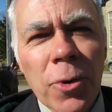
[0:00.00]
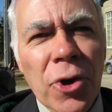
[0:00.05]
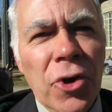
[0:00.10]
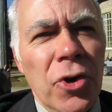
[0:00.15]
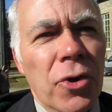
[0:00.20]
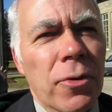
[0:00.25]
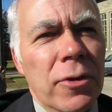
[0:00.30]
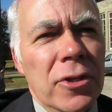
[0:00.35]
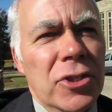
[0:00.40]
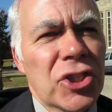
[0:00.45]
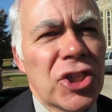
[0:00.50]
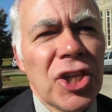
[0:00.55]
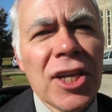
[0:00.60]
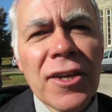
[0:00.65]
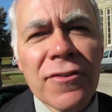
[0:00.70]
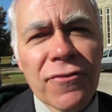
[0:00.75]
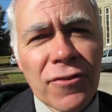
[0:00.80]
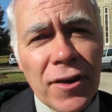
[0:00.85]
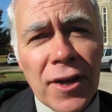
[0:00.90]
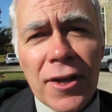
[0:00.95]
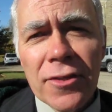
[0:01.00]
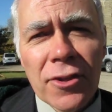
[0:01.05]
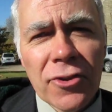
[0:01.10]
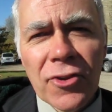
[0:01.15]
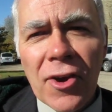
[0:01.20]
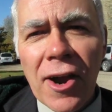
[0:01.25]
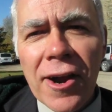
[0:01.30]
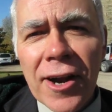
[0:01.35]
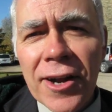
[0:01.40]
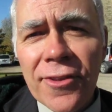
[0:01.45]
We're going to achieve the
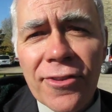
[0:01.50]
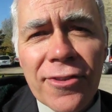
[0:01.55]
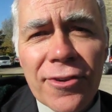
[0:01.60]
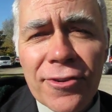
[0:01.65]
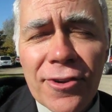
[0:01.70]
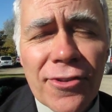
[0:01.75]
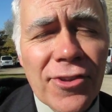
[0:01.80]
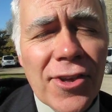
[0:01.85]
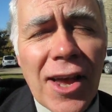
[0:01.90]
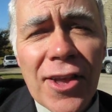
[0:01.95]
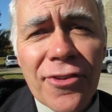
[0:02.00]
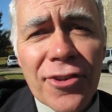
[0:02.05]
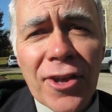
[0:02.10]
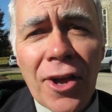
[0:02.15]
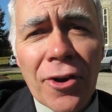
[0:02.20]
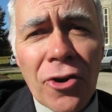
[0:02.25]
targets they're discussing